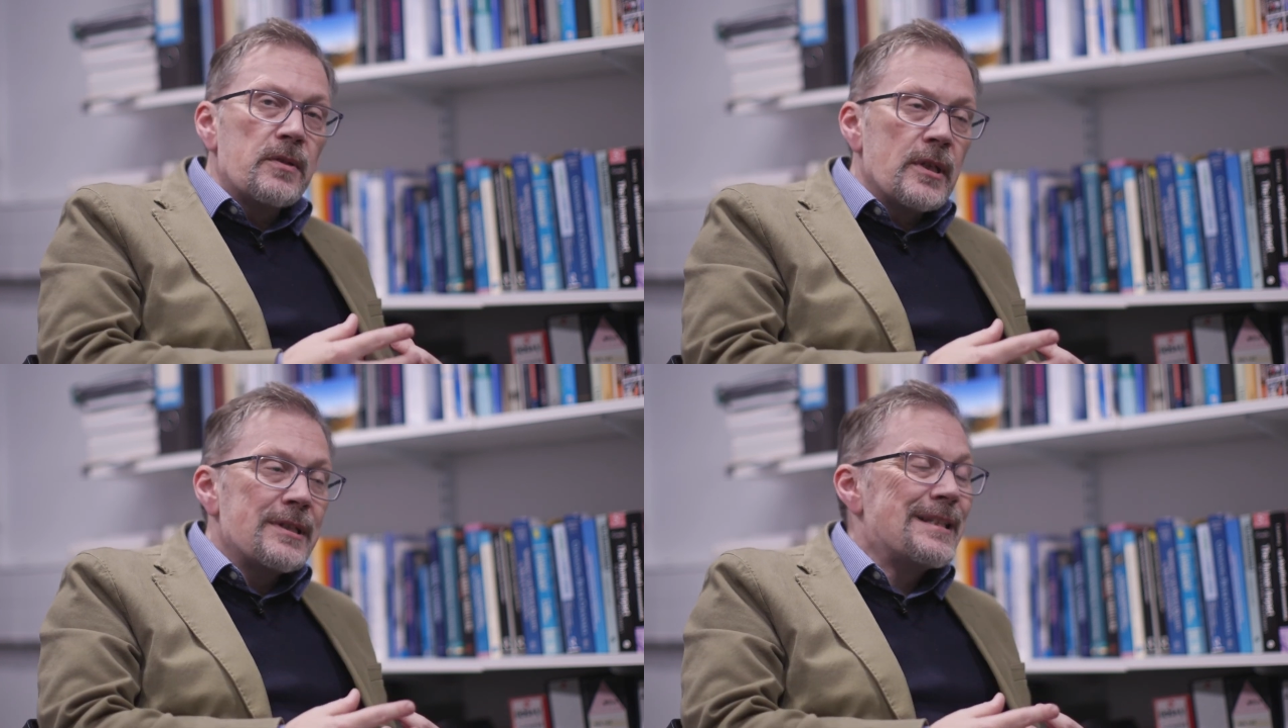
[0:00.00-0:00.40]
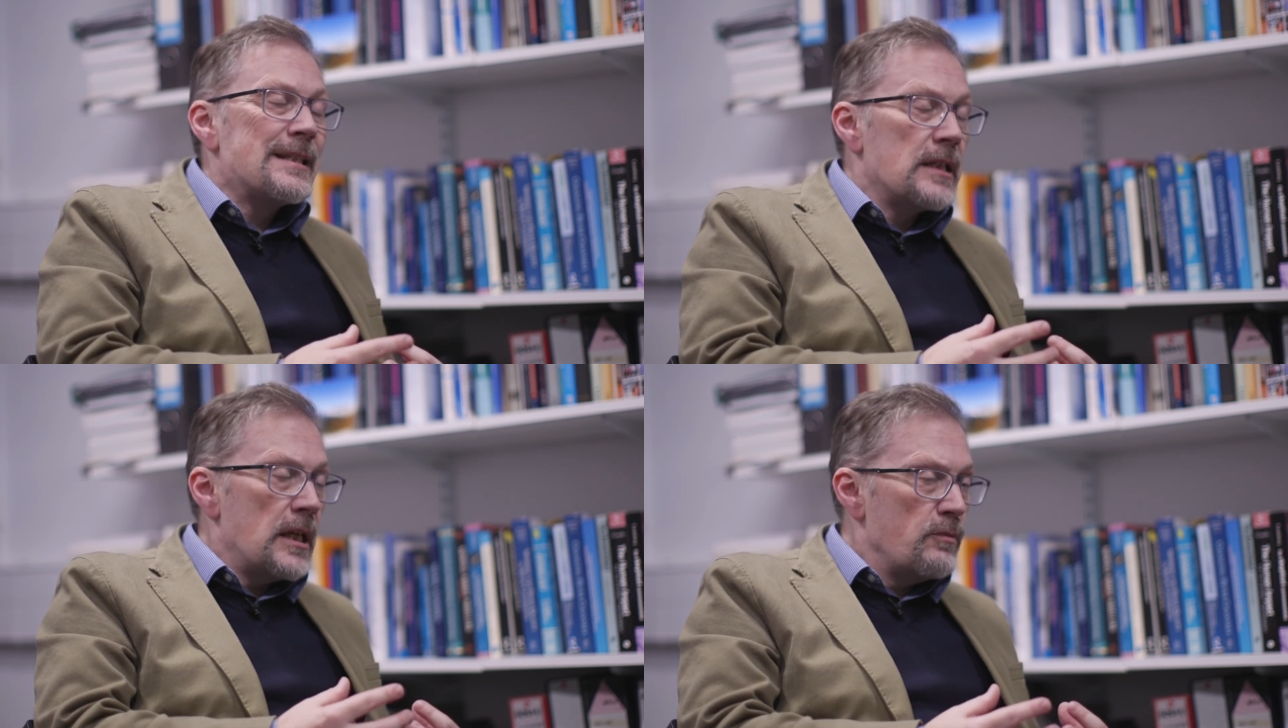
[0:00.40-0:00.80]
doesn't
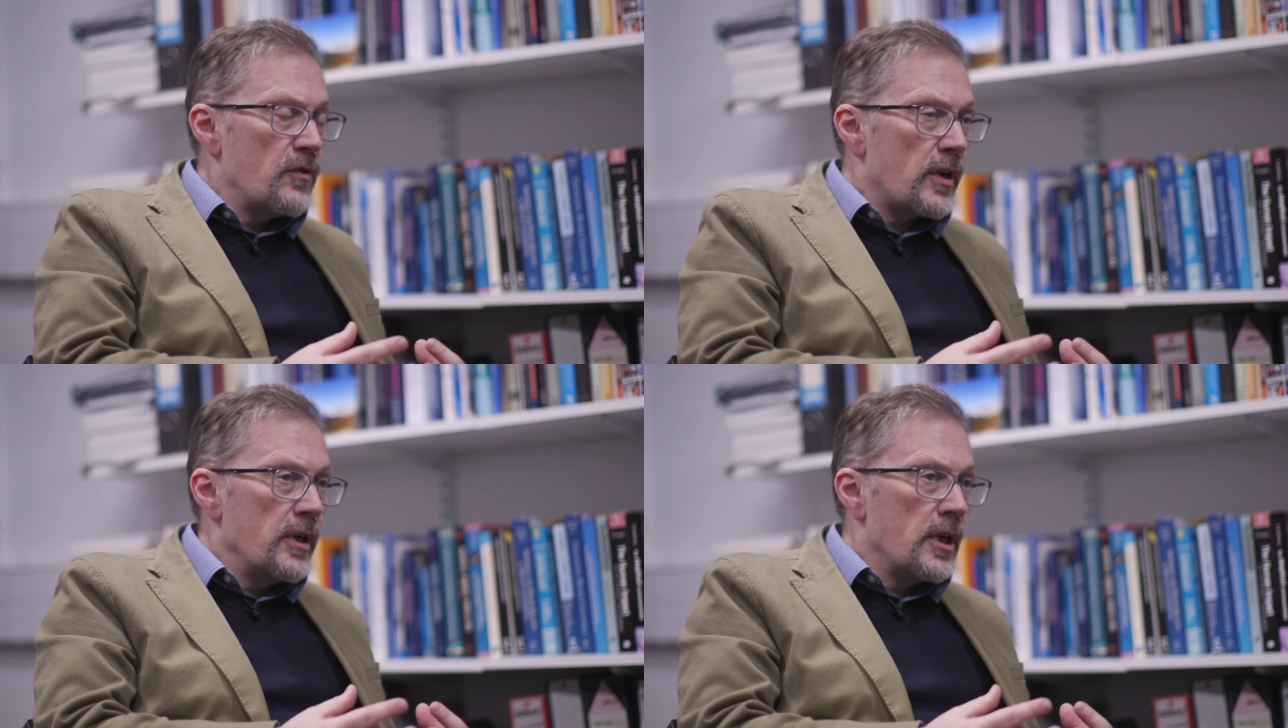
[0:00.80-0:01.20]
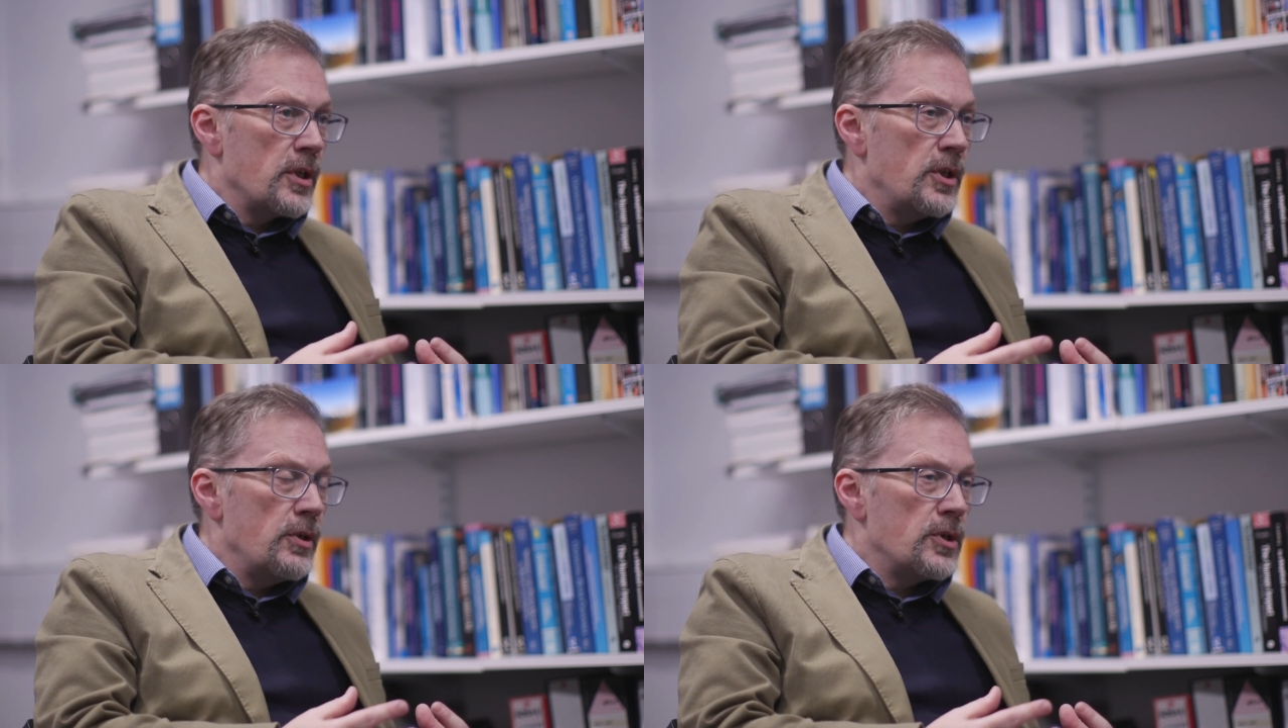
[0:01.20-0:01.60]
seem very
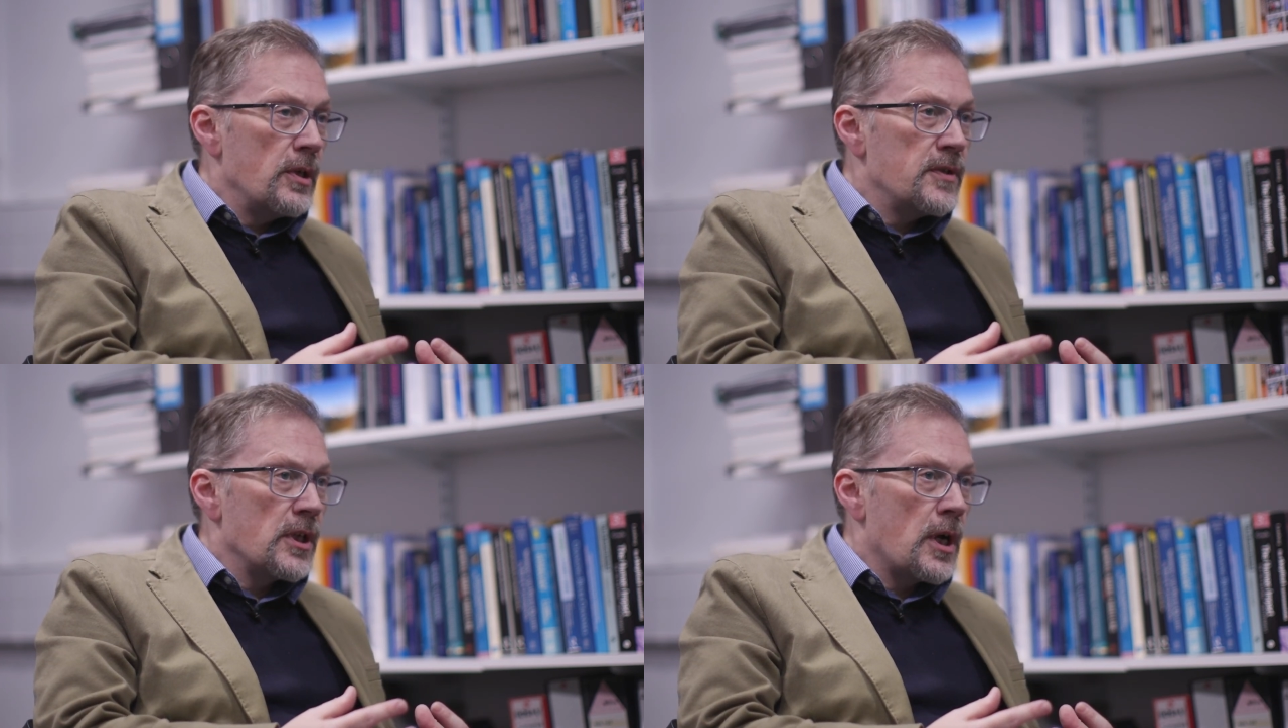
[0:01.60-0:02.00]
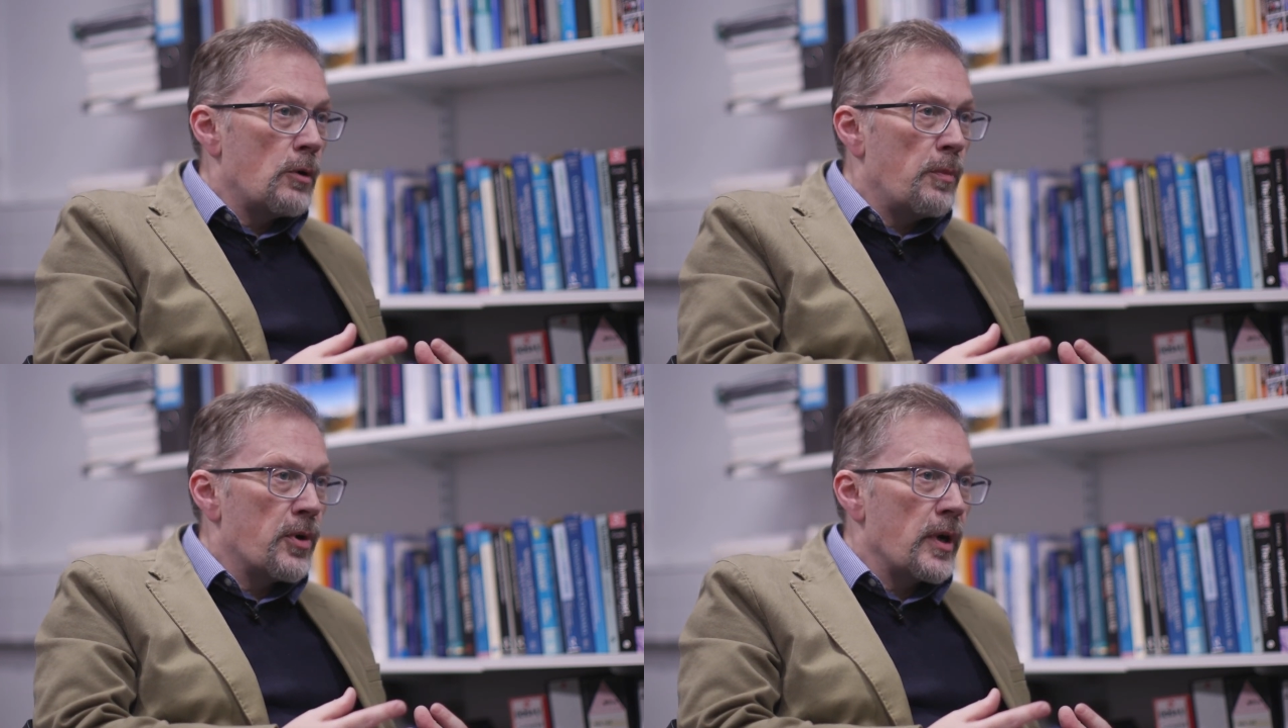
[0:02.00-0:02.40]
conducive to
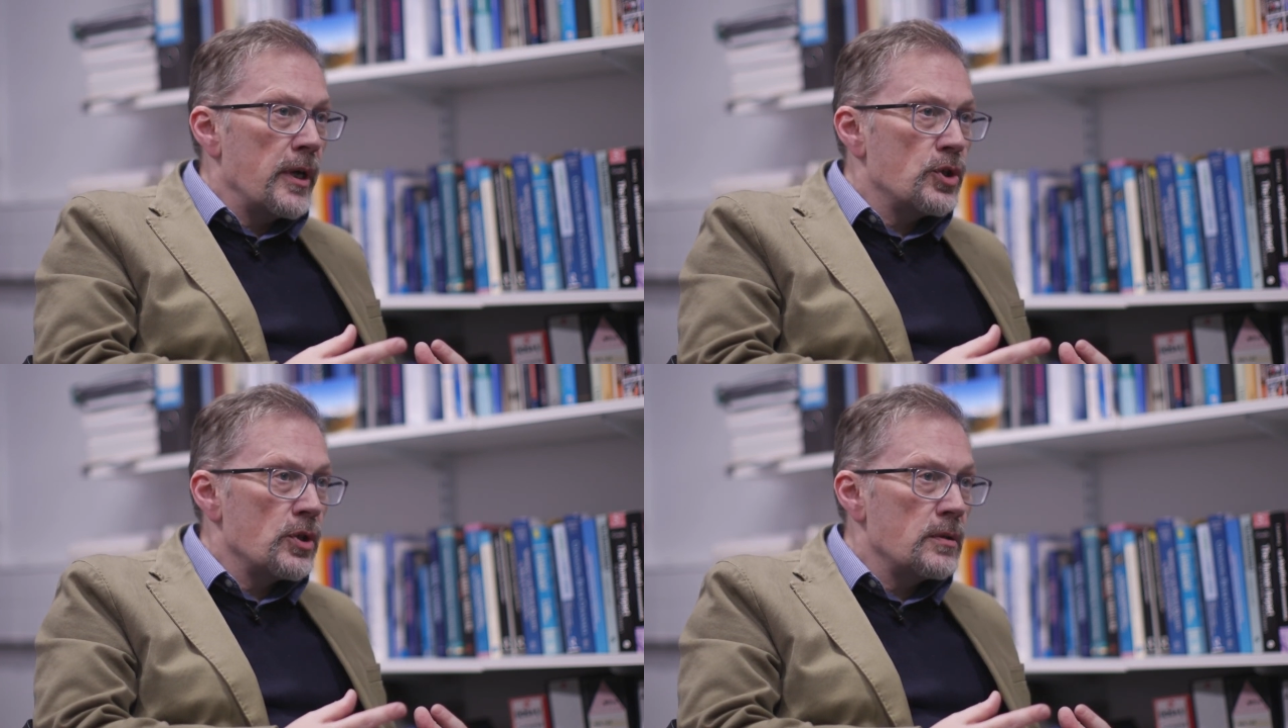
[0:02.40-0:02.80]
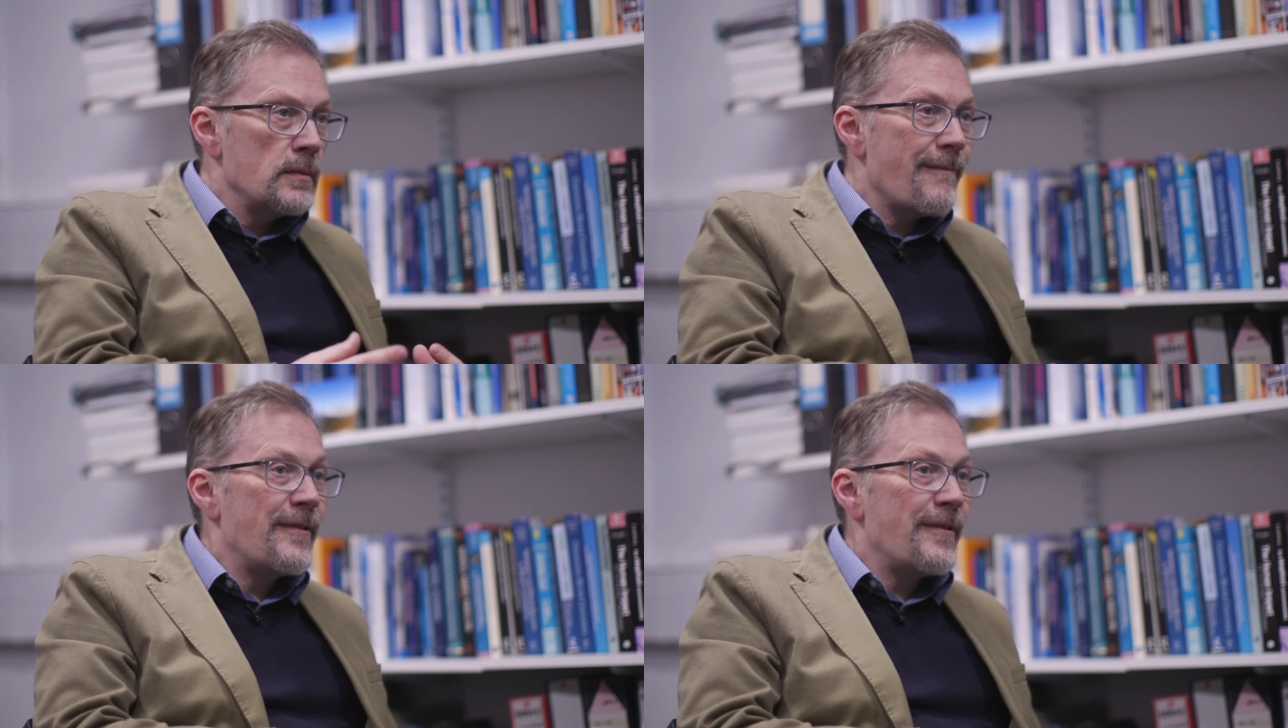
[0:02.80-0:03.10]
cooperation.